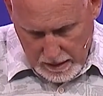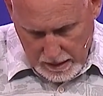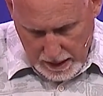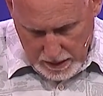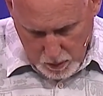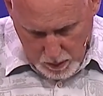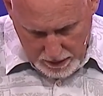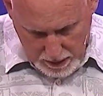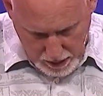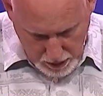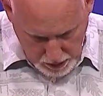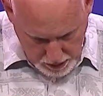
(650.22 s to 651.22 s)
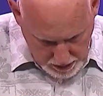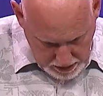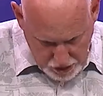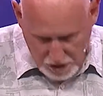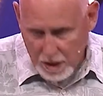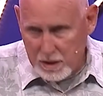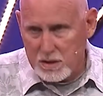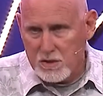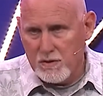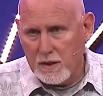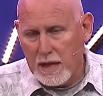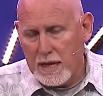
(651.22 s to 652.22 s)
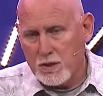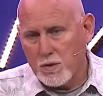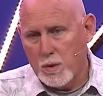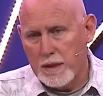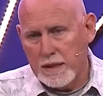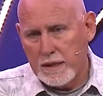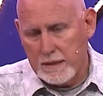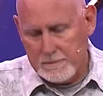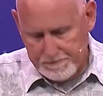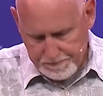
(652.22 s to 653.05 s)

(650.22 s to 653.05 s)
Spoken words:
like the one that occurred in Charlottesville last week.